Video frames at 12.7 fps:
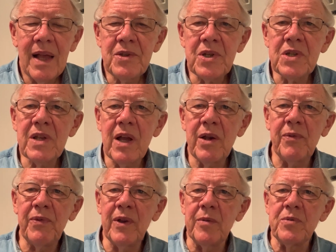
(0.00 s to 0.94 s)
Just go to
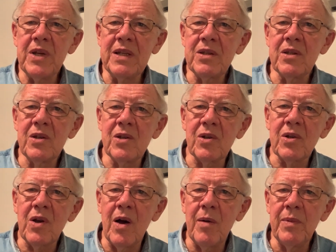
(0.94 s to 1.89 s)

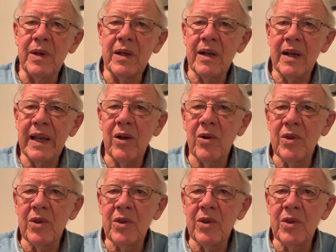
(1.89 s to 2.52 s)
philipjensen.com and click